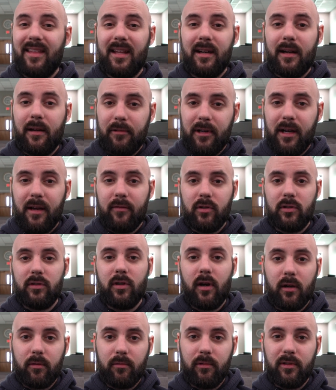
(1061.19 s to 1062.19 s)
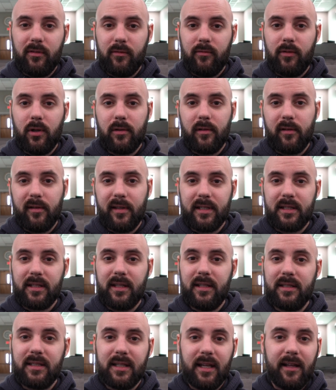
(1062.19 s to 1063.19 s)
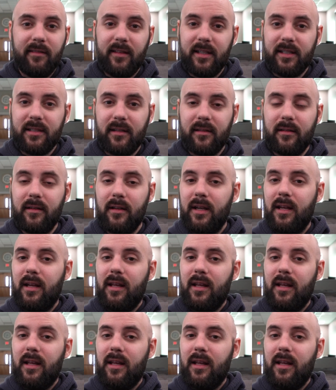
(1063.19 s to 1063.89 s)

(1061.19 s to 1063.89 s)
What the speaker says: then I would have a talk with the vocalist and say, listen,